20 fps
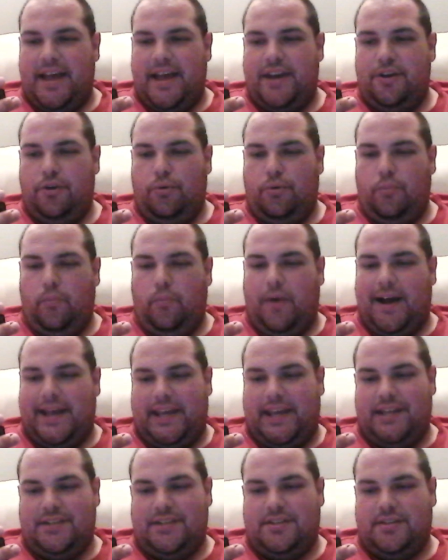
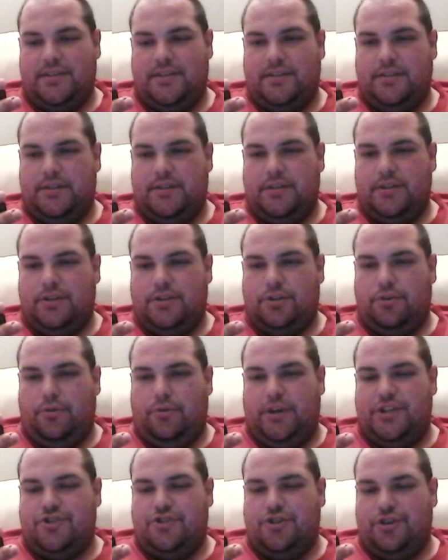red-white
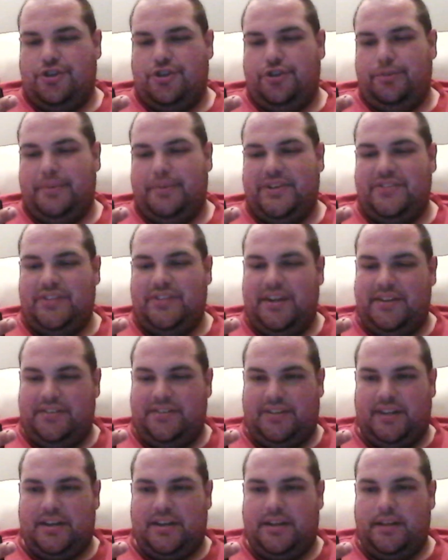creature human
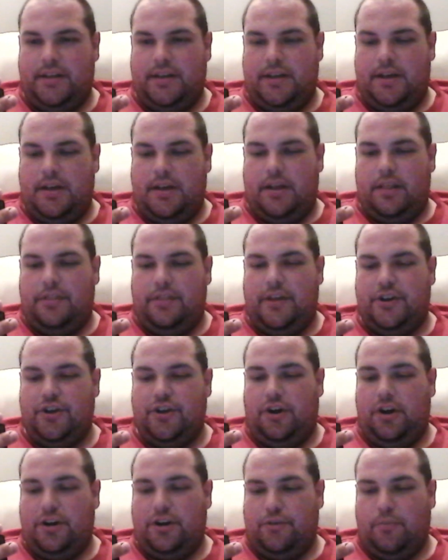citizen. the
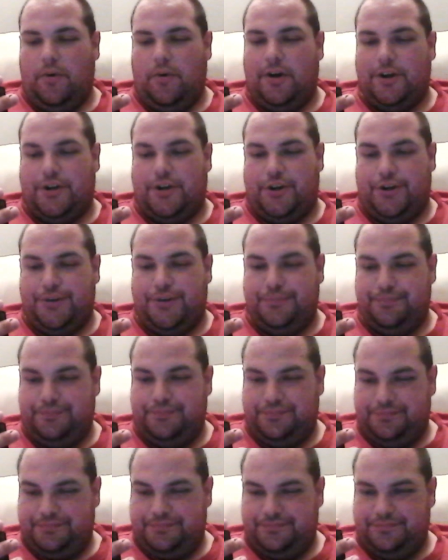dog walker.